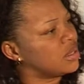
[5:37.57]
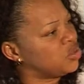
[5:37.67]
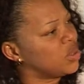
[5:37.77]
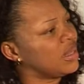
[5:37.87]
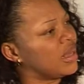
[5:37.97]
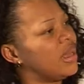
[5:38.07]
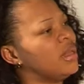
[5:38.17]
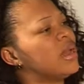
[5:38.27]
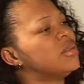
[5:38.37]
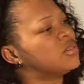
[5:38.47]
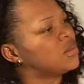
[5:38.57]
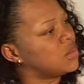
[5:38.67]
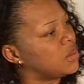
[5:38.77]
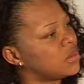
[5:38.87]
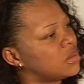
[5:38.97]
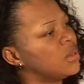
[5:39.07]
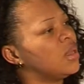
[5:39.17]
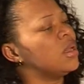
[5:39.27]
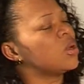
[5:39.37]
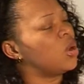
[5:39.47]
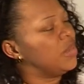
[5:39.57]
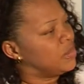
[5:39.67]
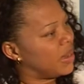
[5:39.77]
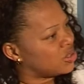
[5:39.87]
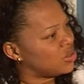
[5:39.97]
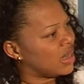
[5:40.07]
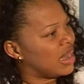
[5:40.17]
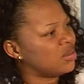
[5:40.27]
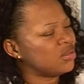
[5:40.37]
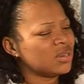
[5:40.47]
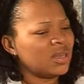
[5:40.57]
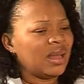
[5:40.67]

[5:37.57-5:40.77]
drinking and so on, coming back to the house,